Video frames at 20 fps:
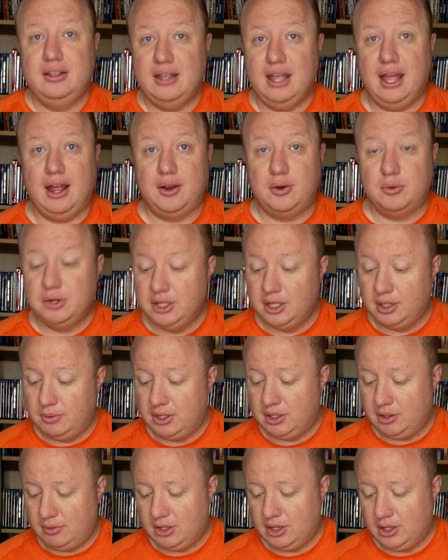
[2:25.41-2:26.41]
Yeah, really,
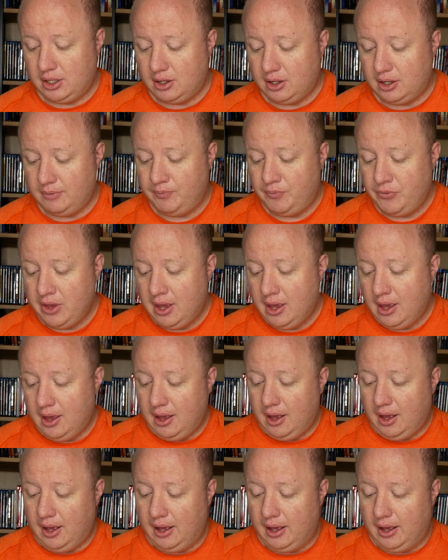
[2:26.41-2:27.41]
really, really good.
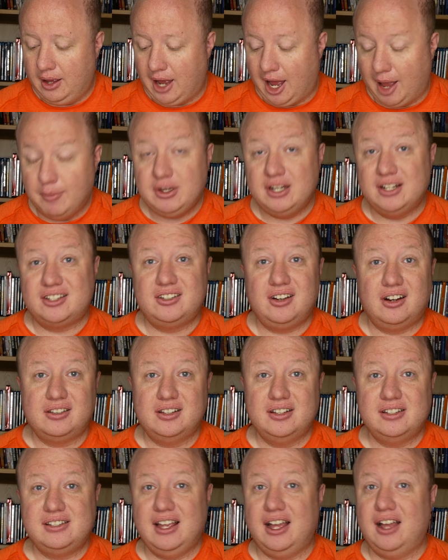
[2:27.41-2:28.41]
Uh, I'm gonna start
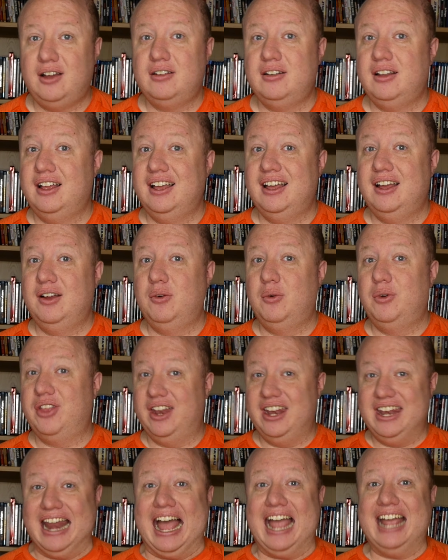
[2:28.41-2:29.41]
this out with a
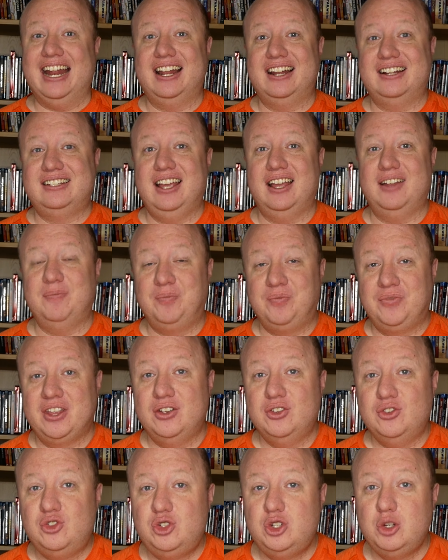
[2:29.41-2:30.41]
nine out of ten.
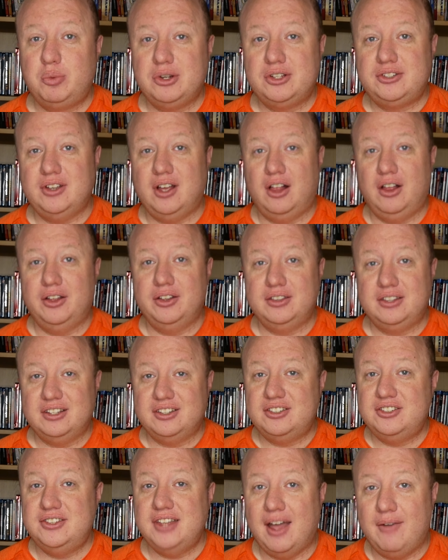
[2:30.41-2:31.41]
Super solid.
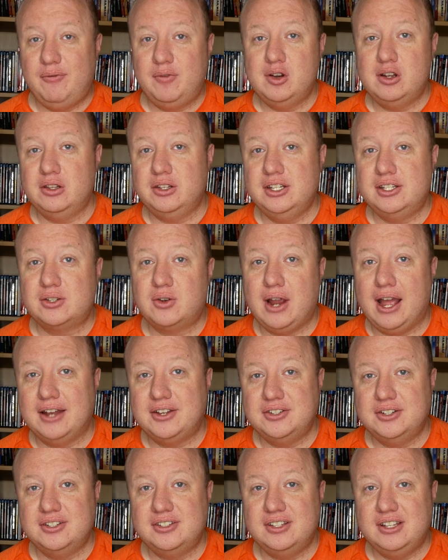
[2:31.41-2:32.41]
This definitely
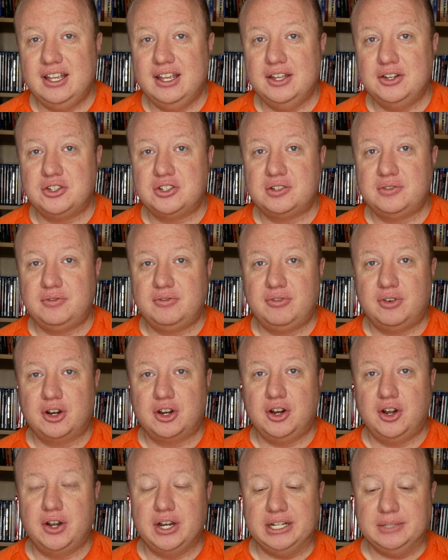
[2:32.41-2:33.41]
scratches the itch for
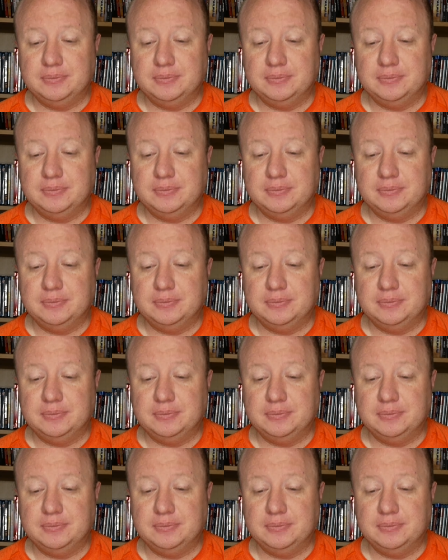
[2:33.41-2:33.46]
curry.